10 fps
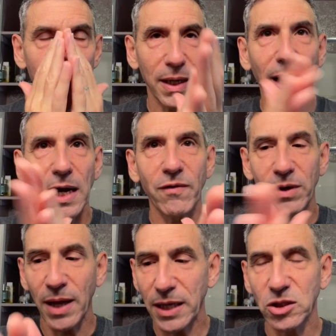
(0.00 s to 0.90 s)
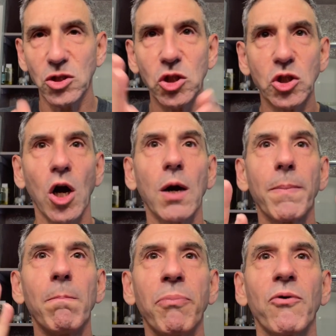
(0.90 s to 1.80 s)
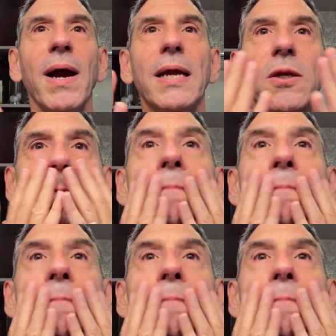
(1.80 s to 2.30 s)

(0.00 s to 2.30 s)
kind of a nice, sharp, bright,